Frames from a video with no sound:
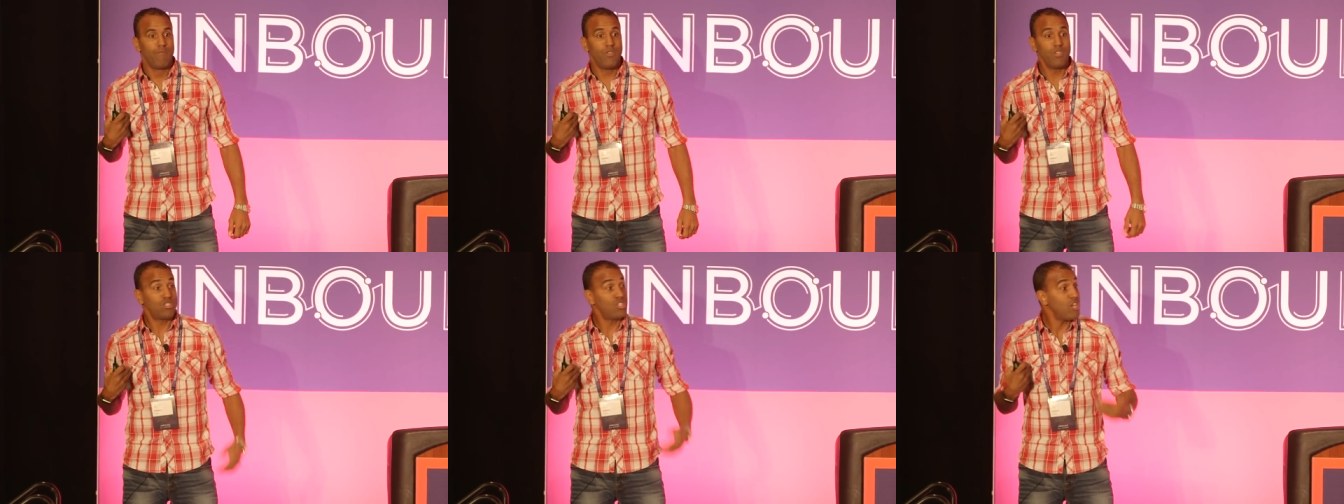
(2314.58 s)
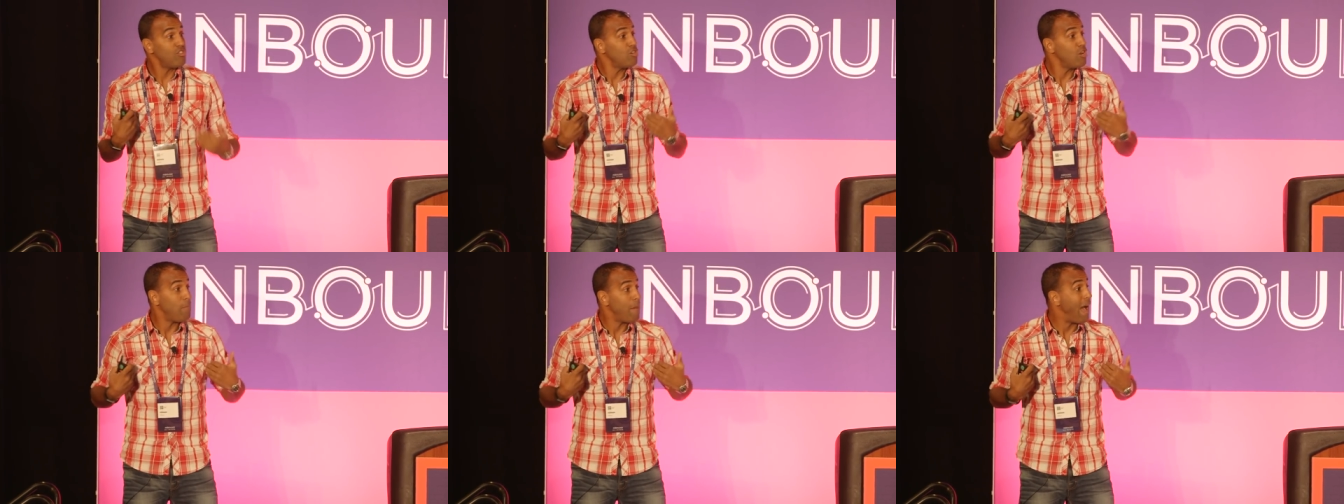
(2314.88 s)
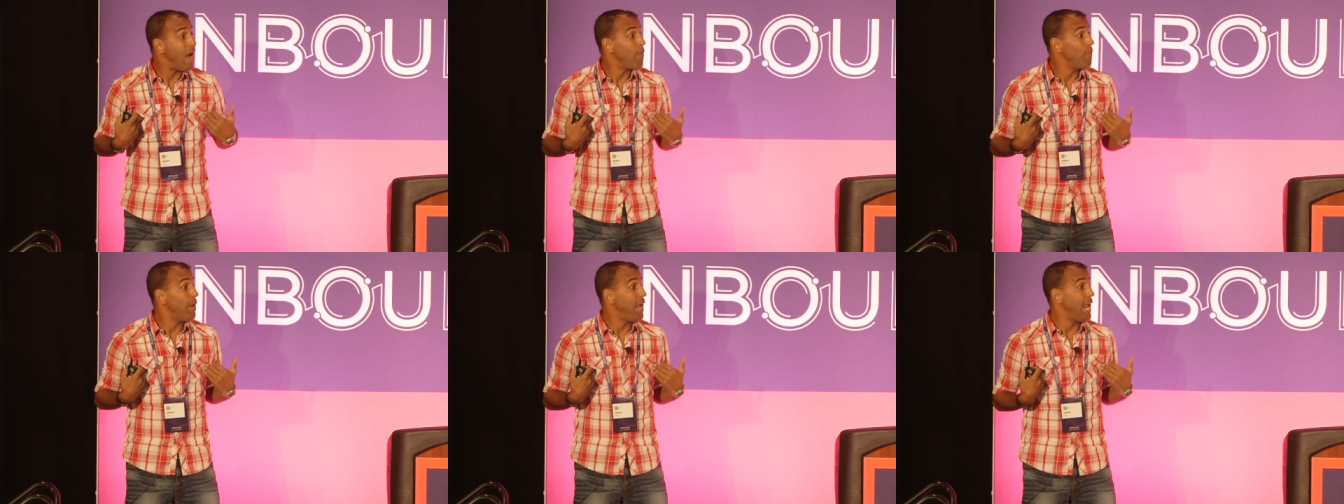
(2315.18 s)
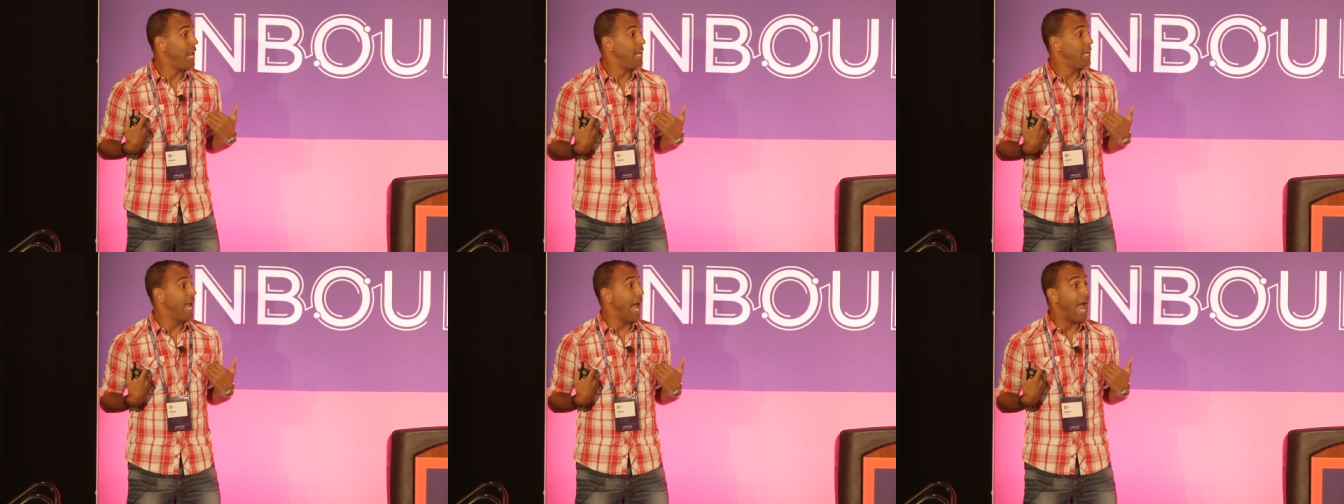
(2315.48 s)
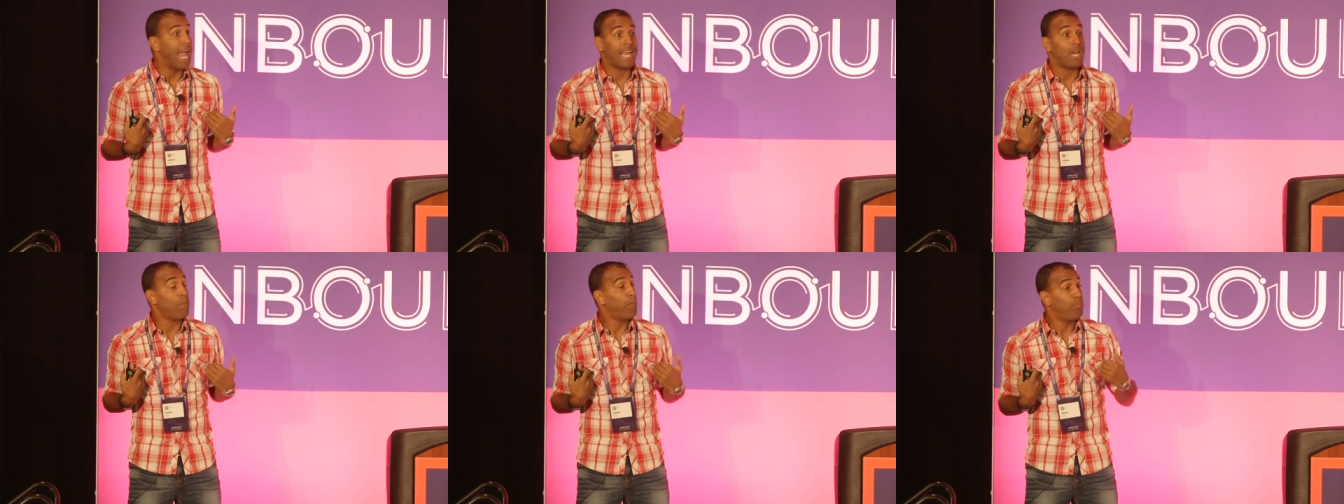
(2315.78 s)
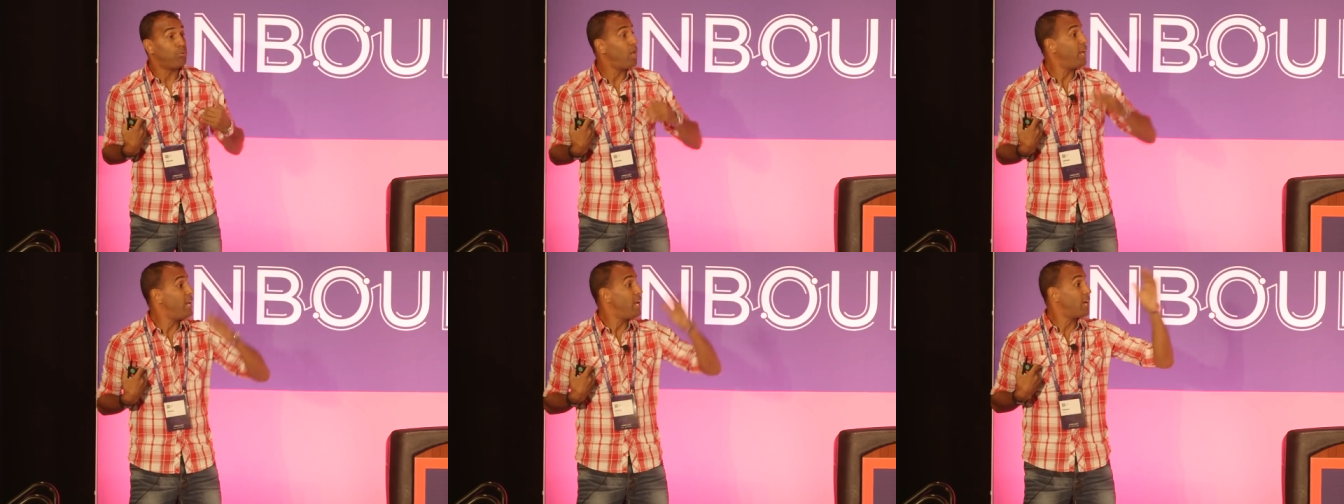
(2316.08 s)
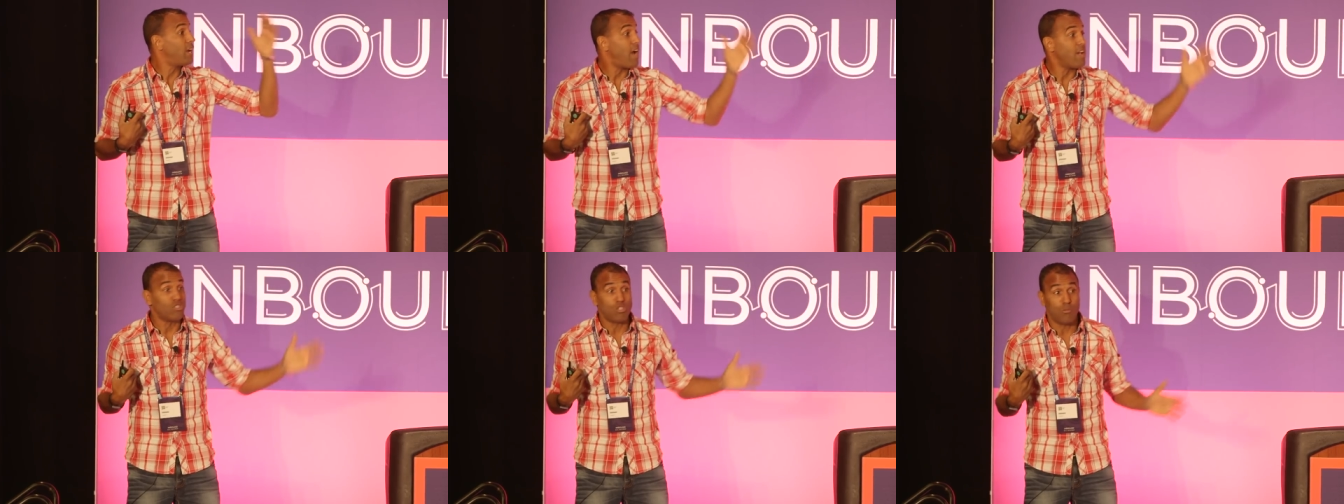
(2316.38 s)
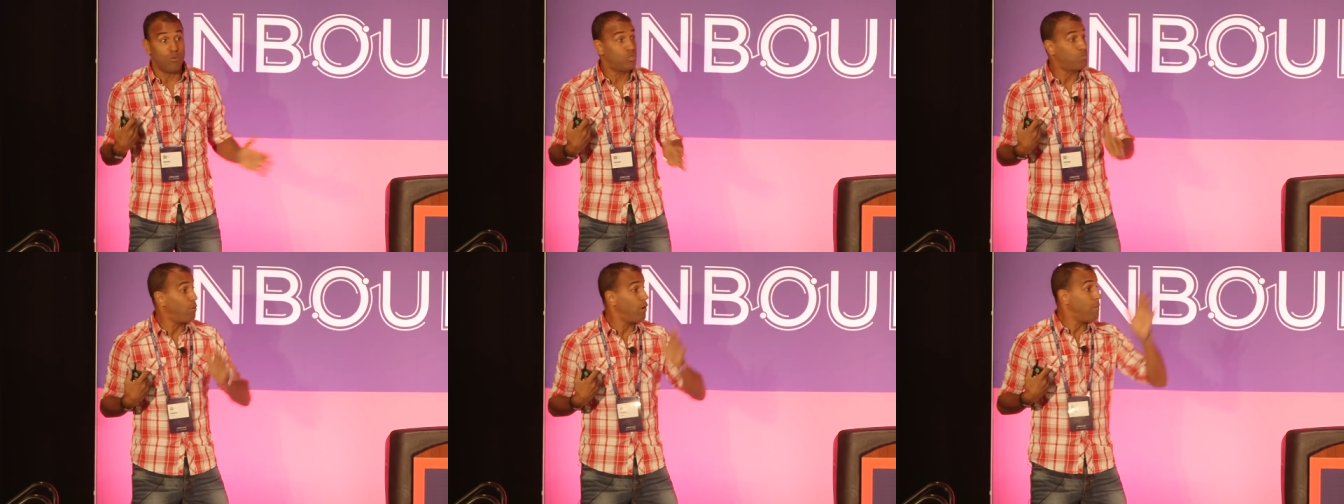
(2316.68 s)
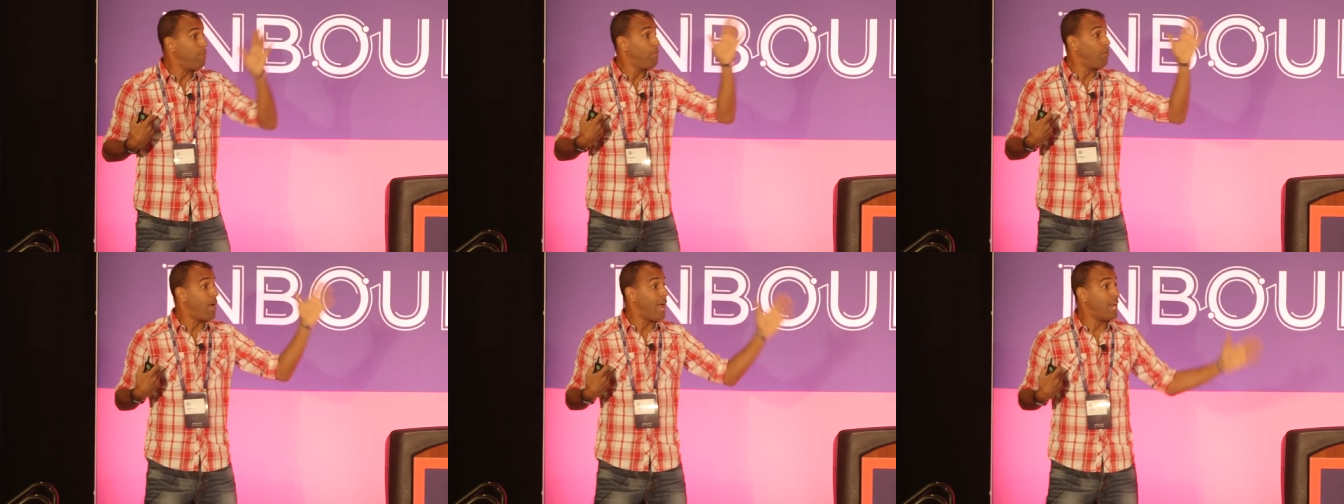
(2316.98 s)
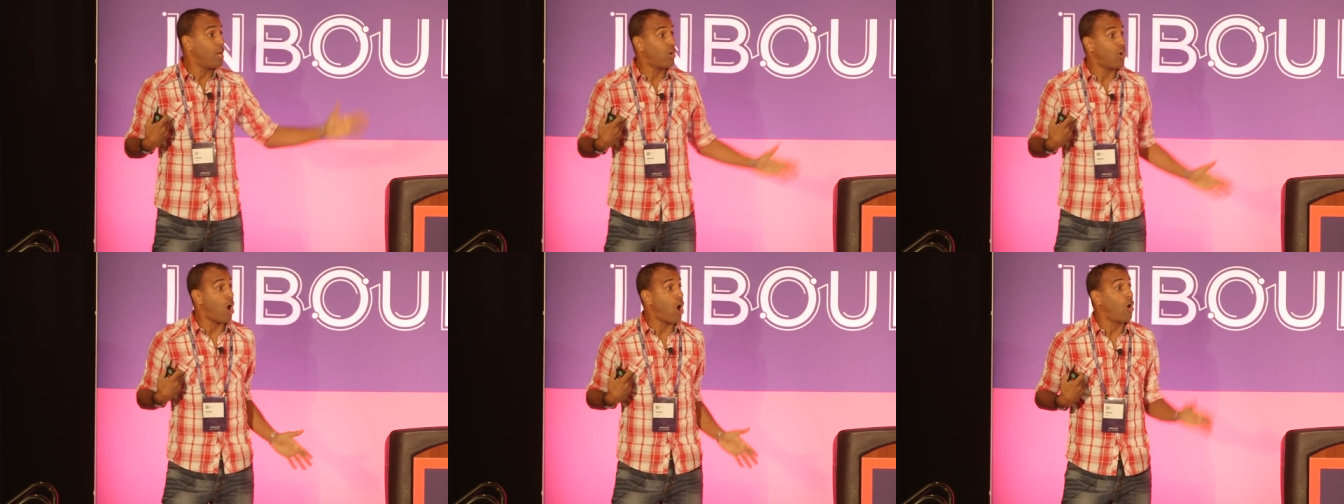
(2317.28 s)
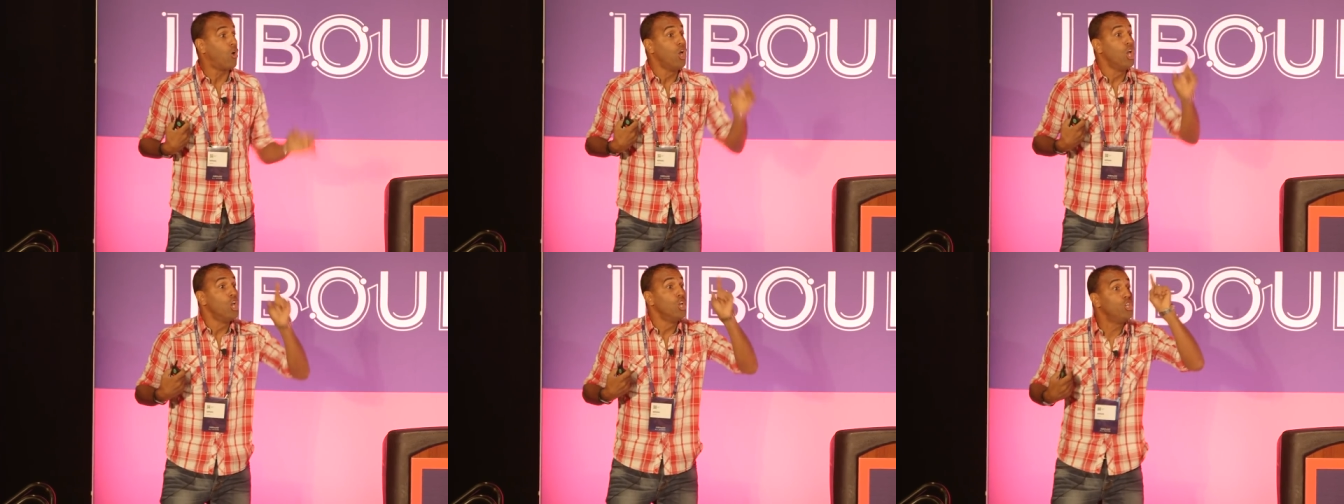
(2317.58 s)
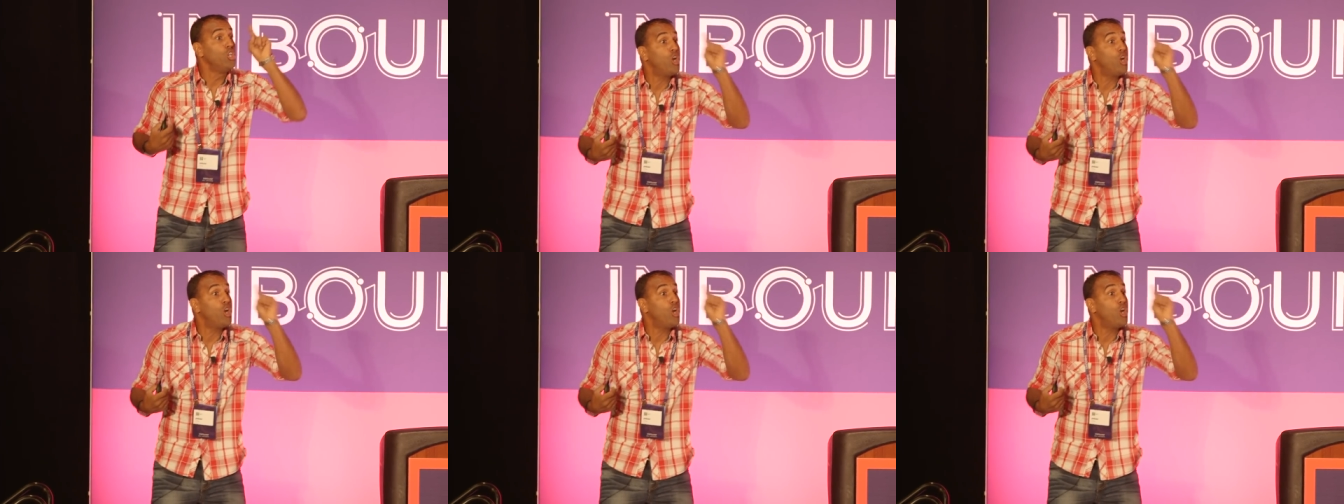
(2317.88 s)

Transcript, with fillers: This isn't about me. I got plenty of customers, plenty of people I can call.